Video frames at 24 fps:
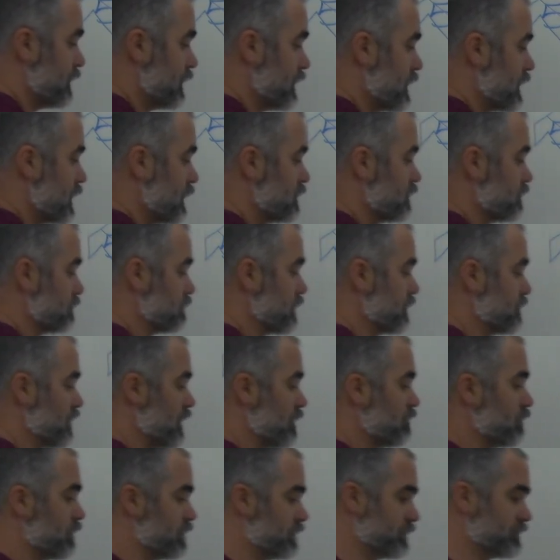Again, I didn't write
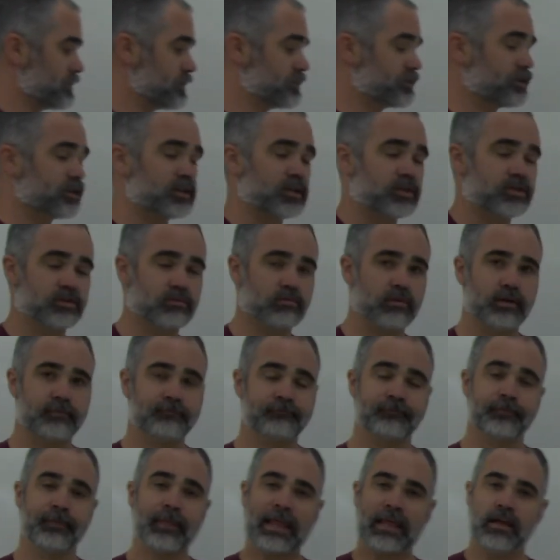that one because it's a ninja one.
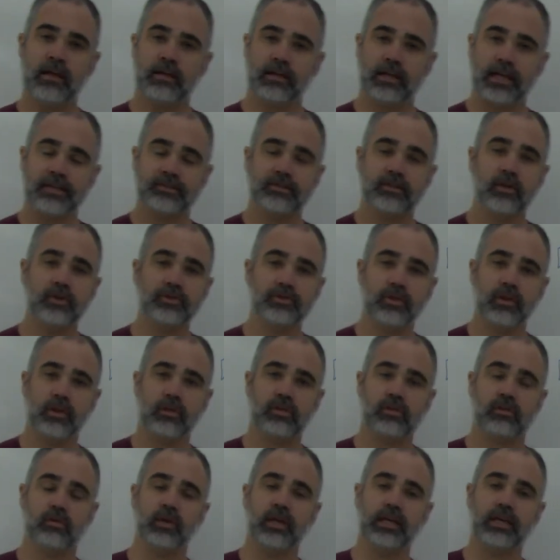Okay, so those are
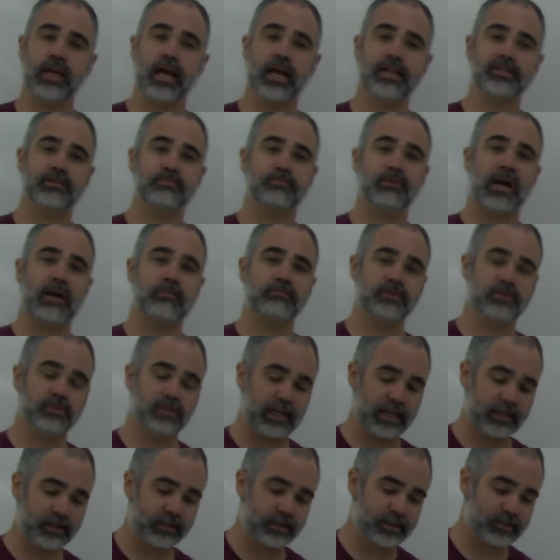the 3 kinds of problems you're
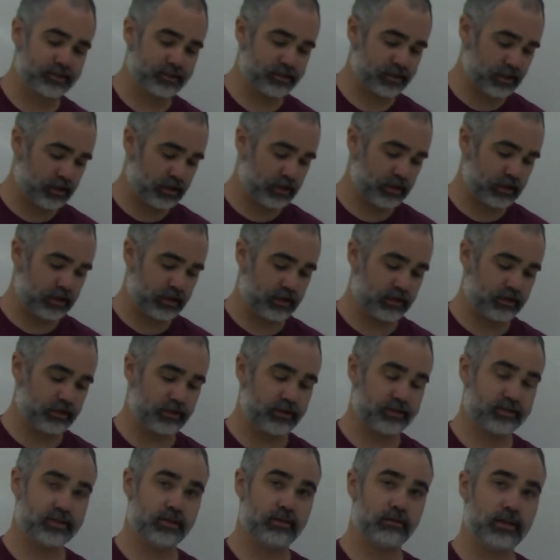likely to see in
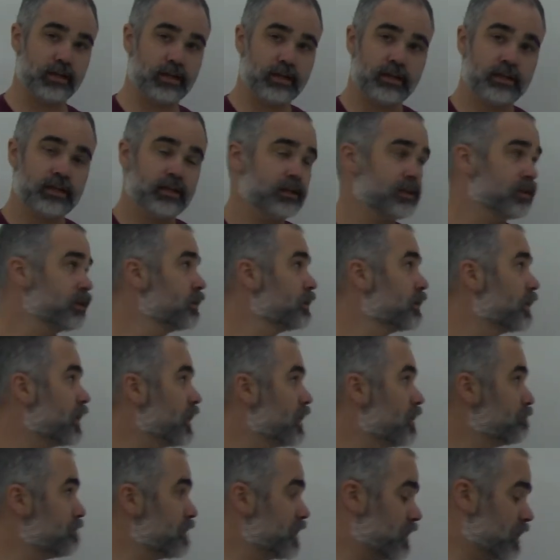this unit.
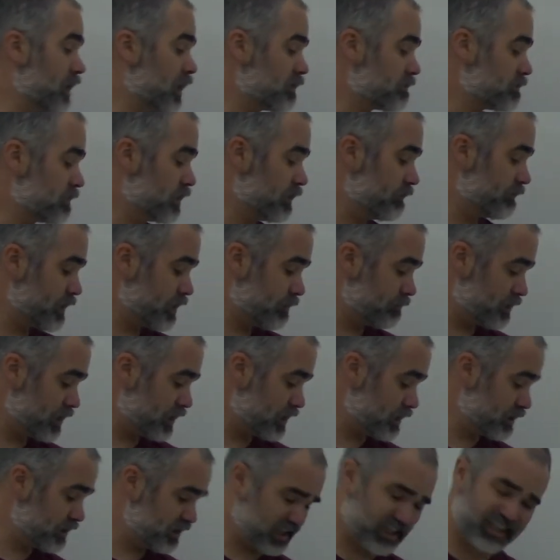Be careful of them,
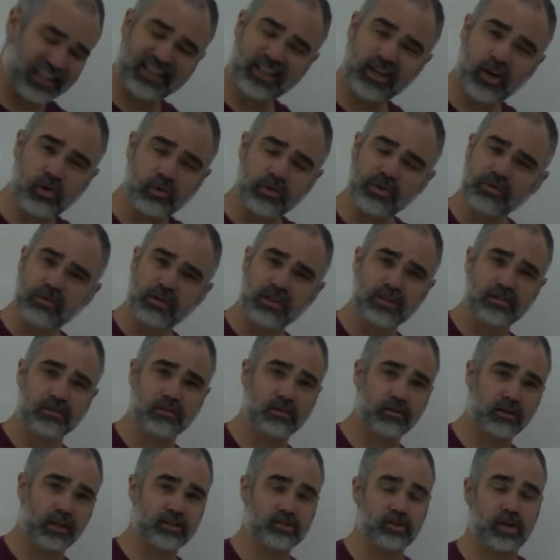and I know you can do a
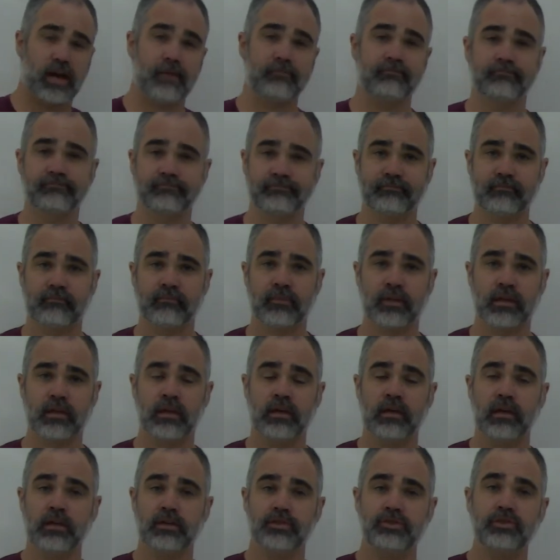great job.
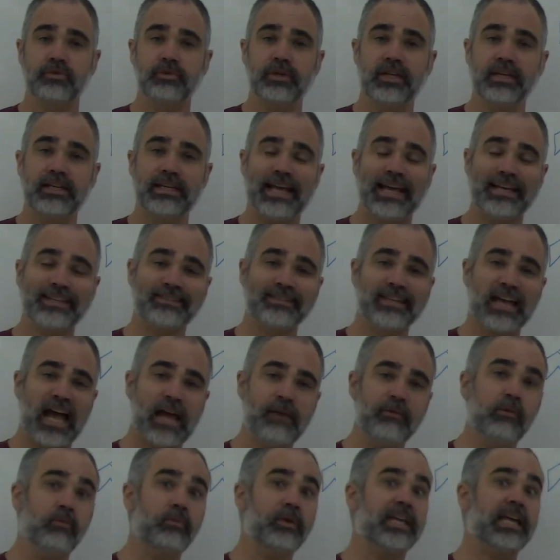Tune in next
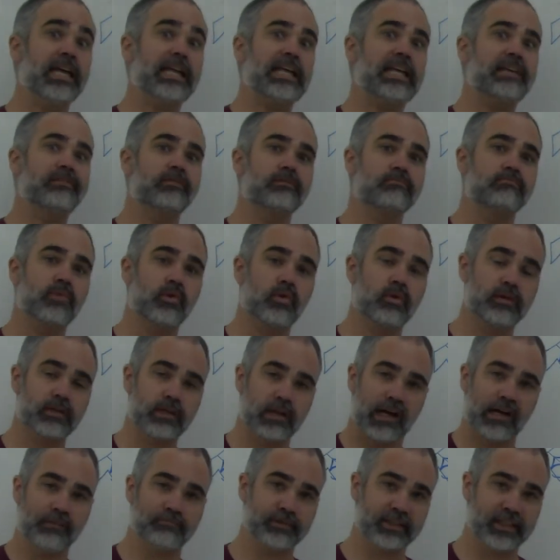time when we get even more
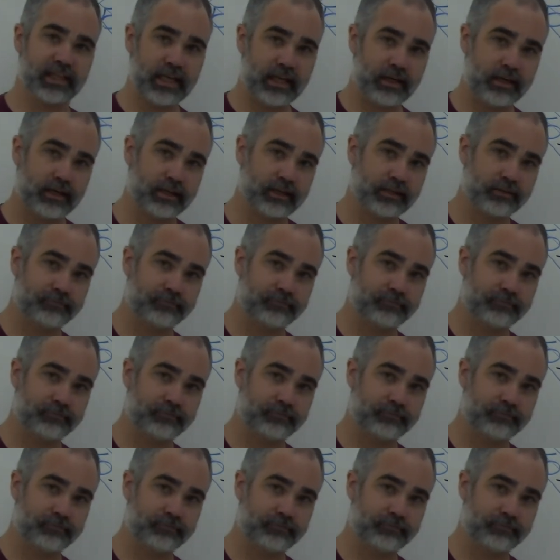complicated.